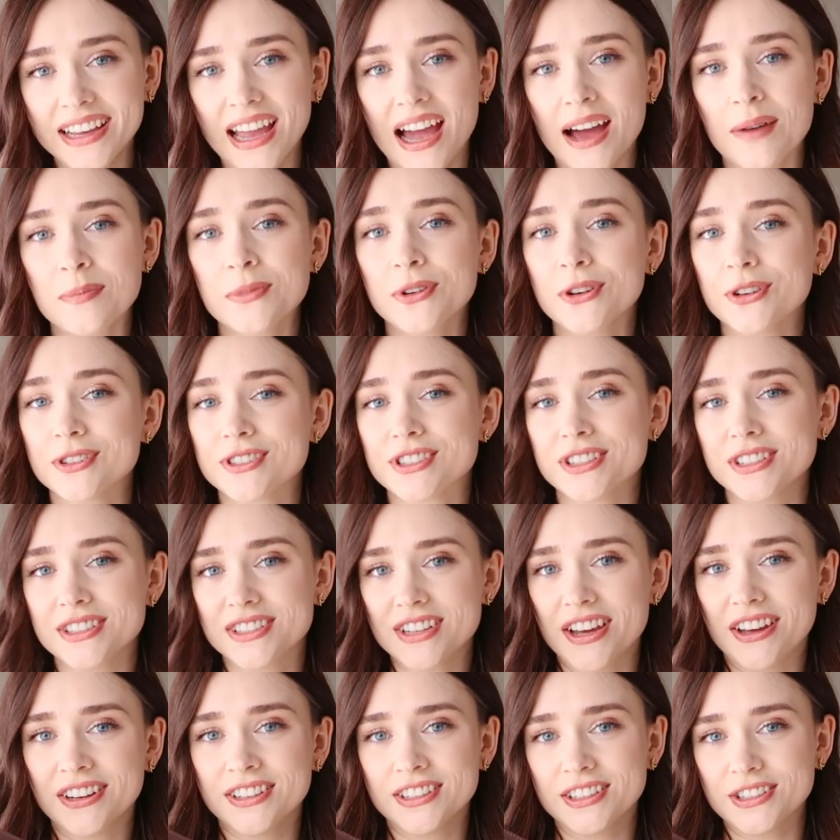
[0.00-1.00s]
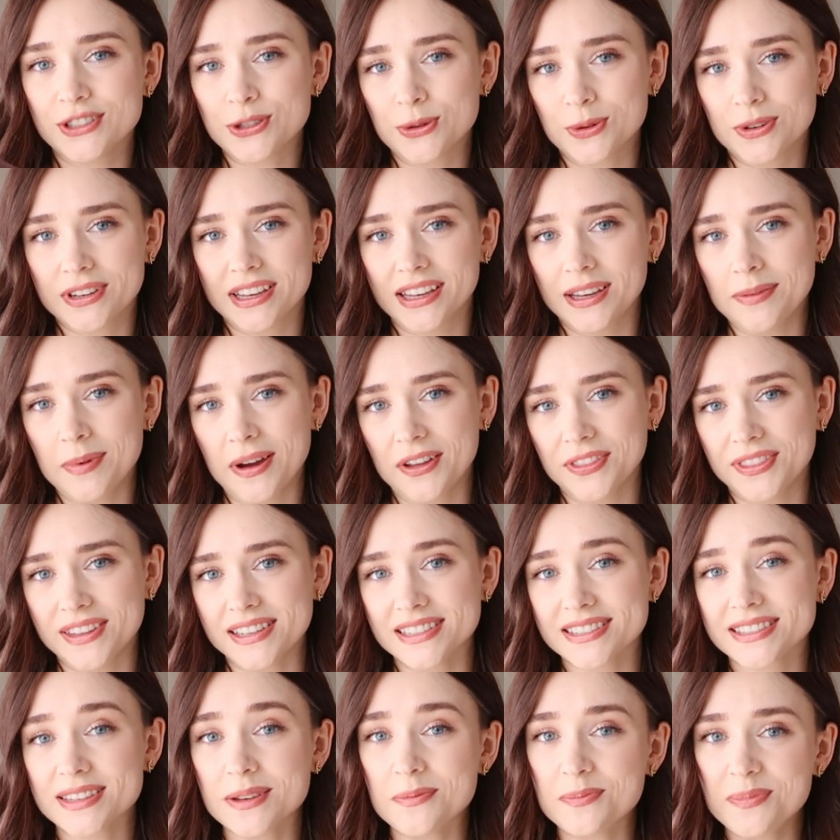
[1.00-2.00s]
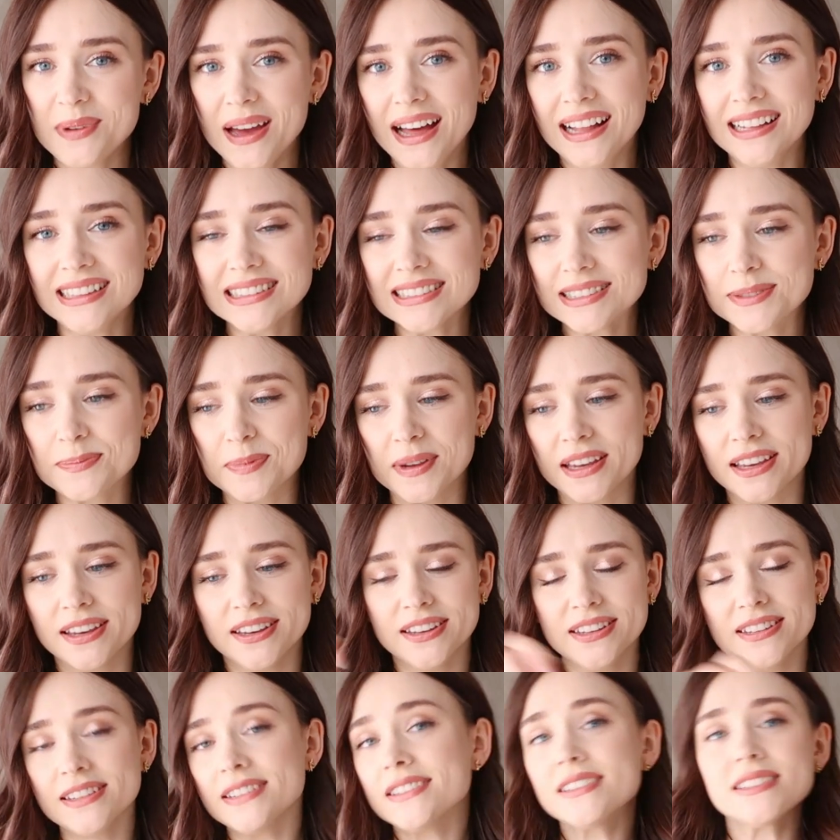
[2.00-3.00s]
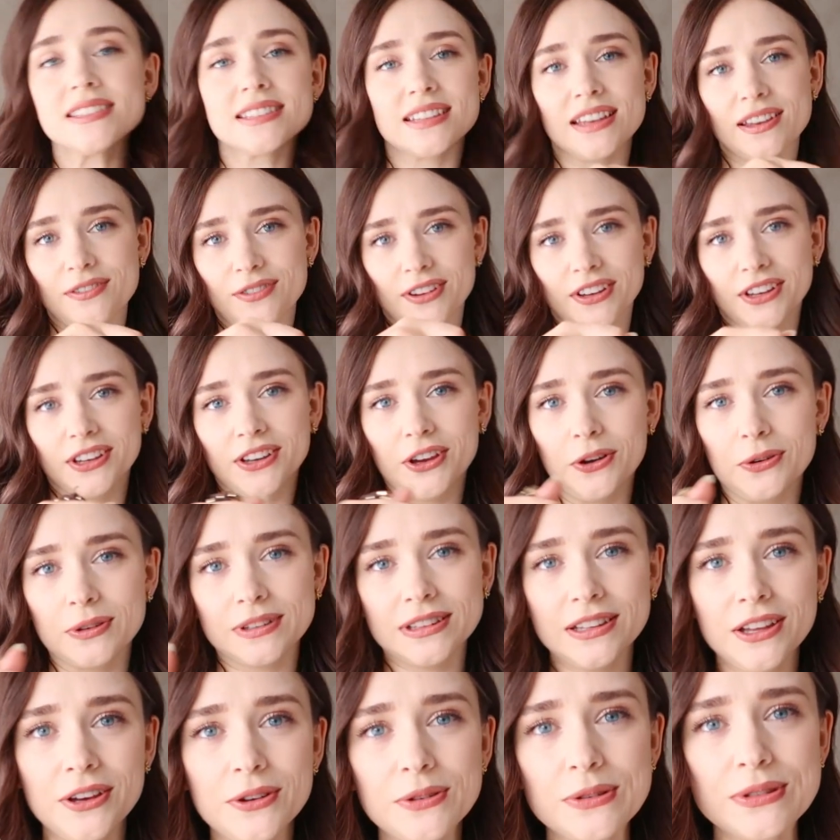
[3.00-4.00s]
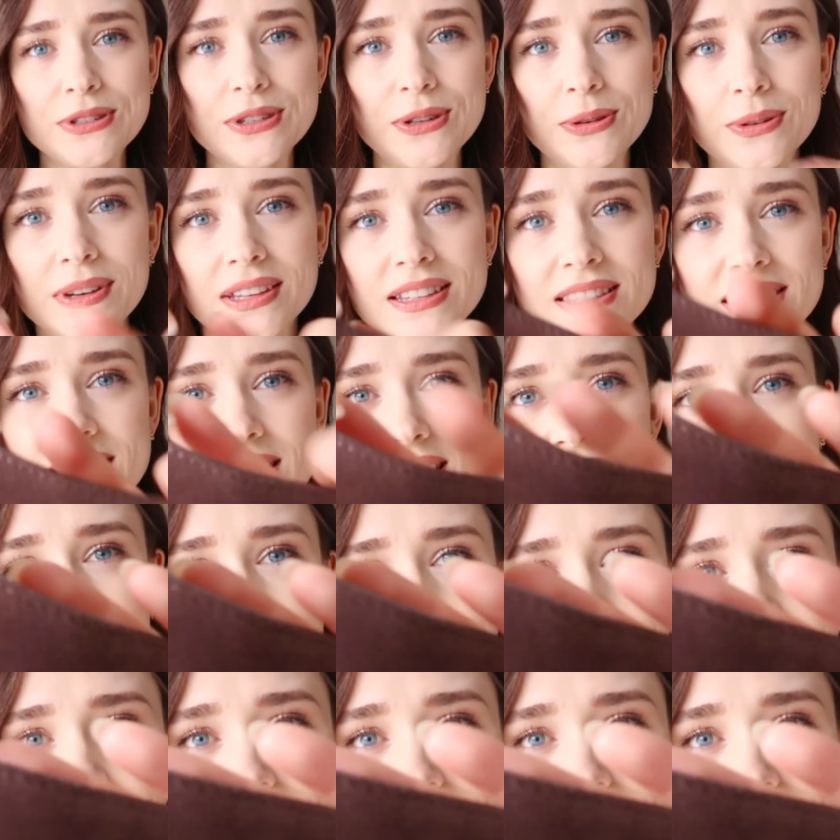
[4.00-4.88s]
am not done talking about this belt, because if I go close, you can see that